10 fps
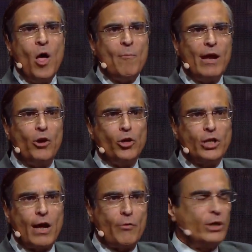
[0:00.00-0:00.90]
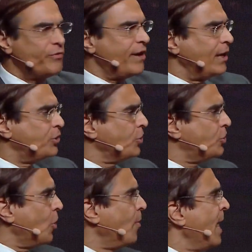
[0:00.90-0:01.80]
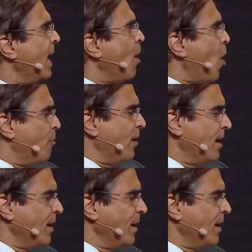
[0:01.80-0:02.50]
biological rejuvenation. So, Aubrey,